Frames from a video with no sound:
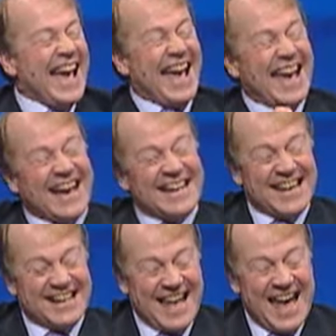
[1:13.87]

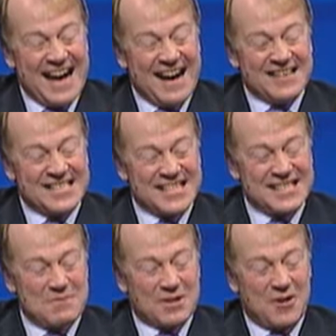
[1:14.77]
And now
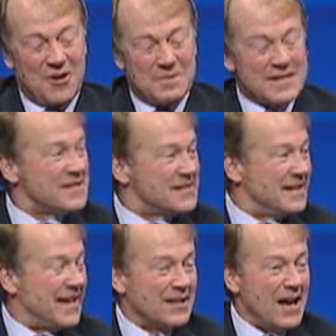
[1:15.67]
she's able to talk business
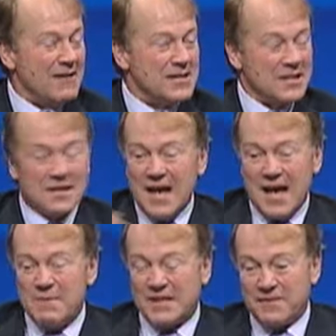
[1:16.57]
and technology.
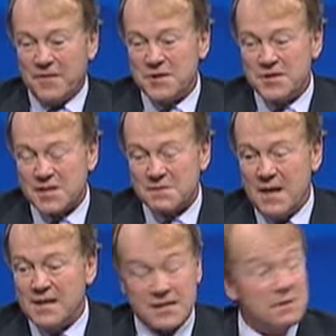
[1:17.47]
But the first 6
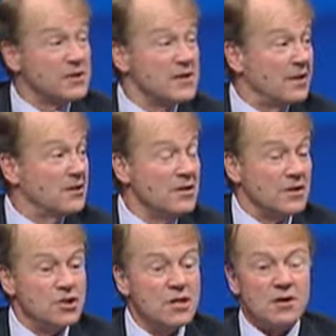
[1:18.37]
months, it was not
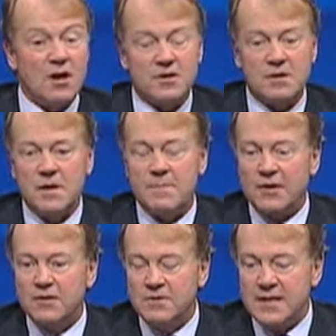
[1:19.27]
good. She talked to me
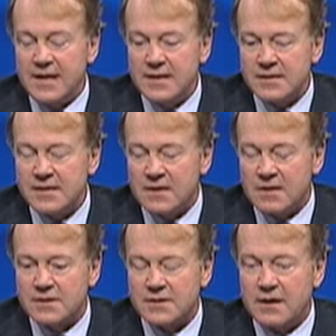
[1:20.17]
about new data
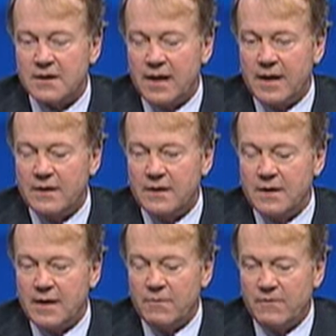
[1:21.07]
centers
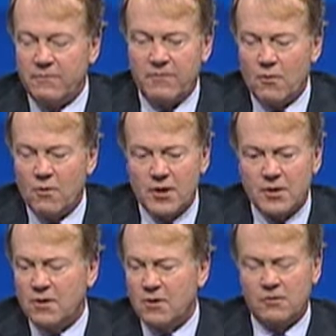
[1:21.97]
and
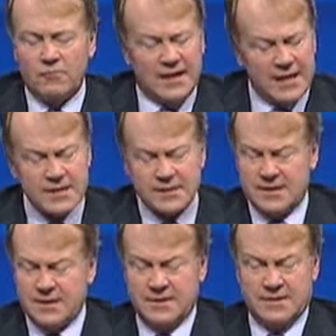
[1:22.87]
Oracle
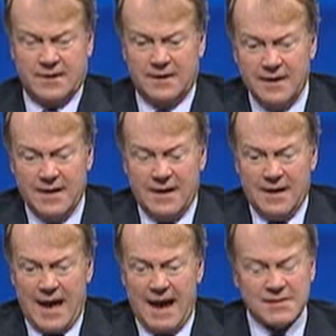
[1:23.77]
releases. And
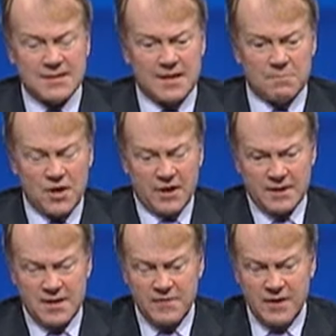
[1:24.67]
I was saying
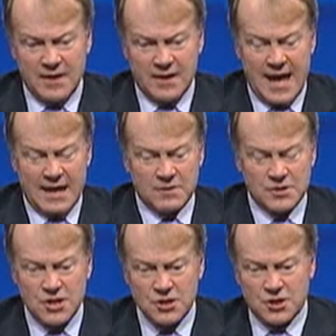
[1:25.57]
productivity and
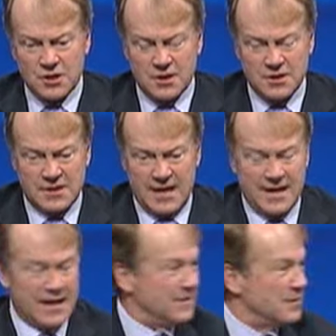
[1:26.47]
acquisitions
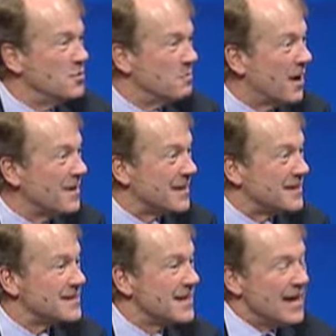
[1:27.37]
and new markets.